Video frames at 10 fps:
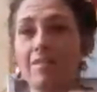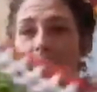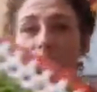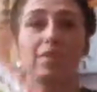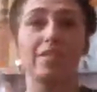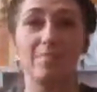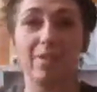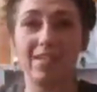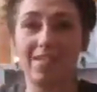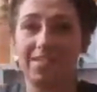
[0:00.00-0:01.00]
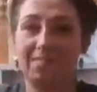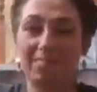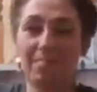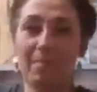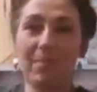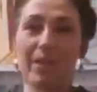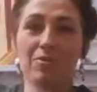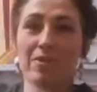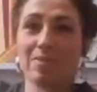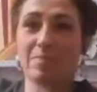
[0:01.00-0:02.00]
for Christmas. My big
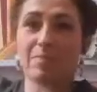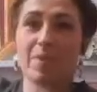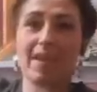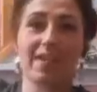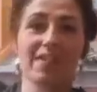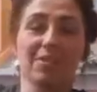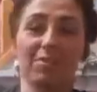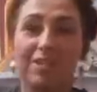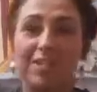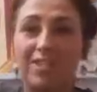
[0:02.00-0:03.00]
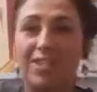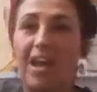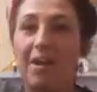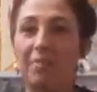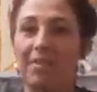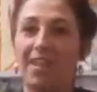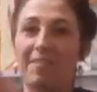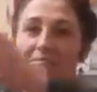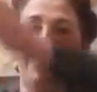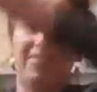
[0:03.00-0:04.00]
Christmas blanket, so I wanted to share with you.